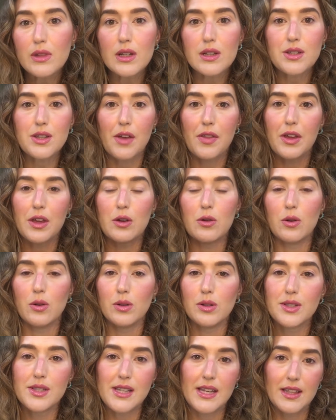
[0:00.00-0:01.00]
so that
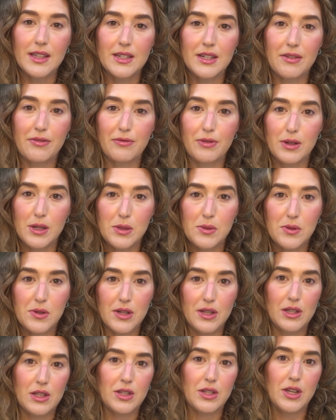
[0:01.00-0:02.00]
you'll see the difference
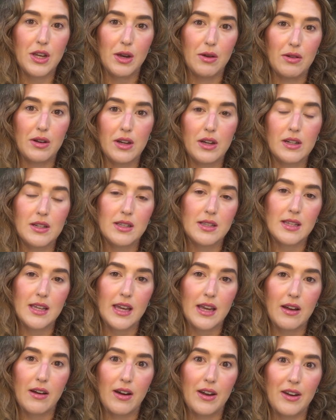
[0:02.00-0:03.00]
between the two and you can
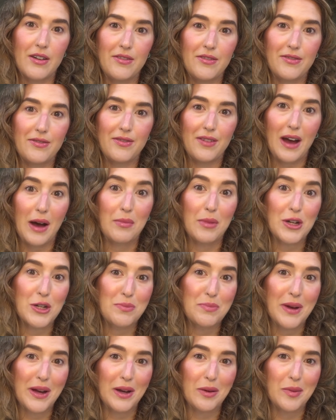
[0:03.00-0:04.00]
see kind of how much
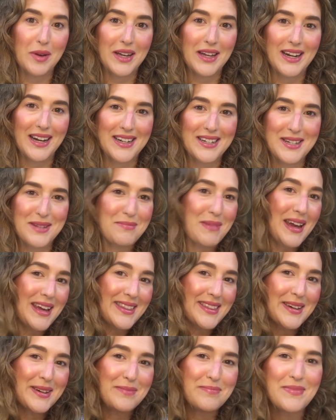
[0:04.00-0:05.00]
bigger we can actually make
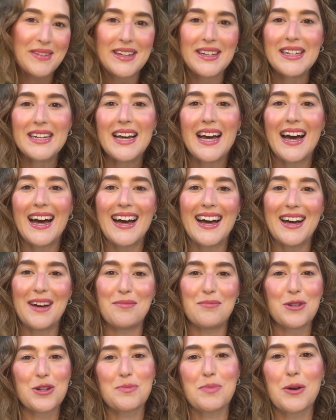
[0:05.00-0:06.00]
them,
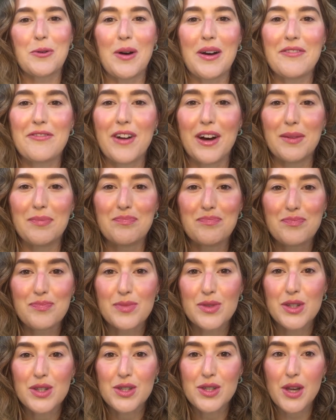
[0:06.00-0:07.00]
which would be quite fun.
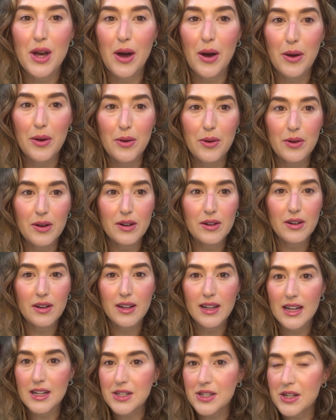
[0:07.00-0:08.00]
So
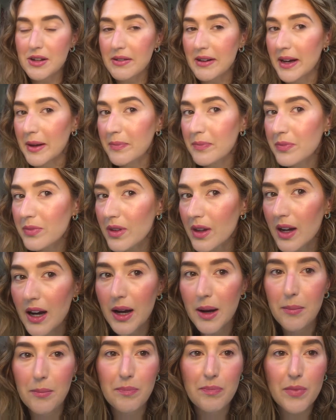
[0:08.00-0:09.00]
let's do it.
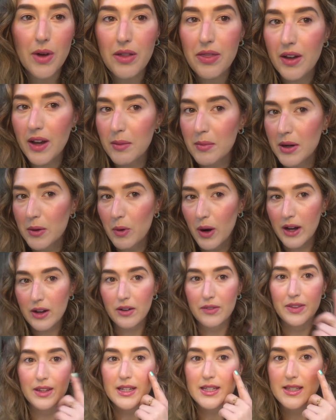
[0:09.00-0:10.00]
I think I'm going to work
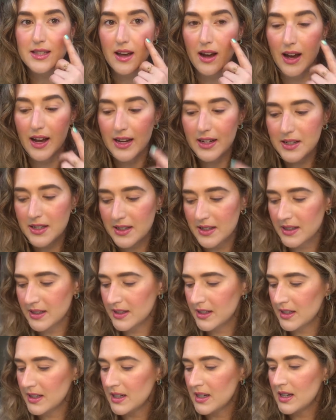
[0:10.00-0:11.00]
on this side.
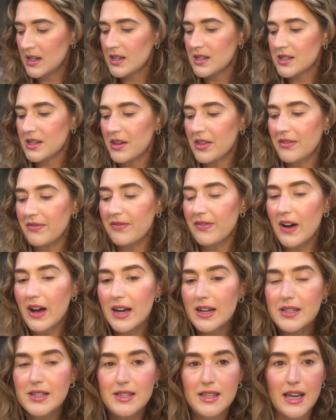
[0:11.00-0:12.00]
So the
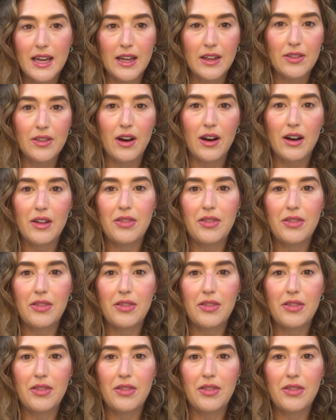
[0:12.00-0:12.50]
first thing that I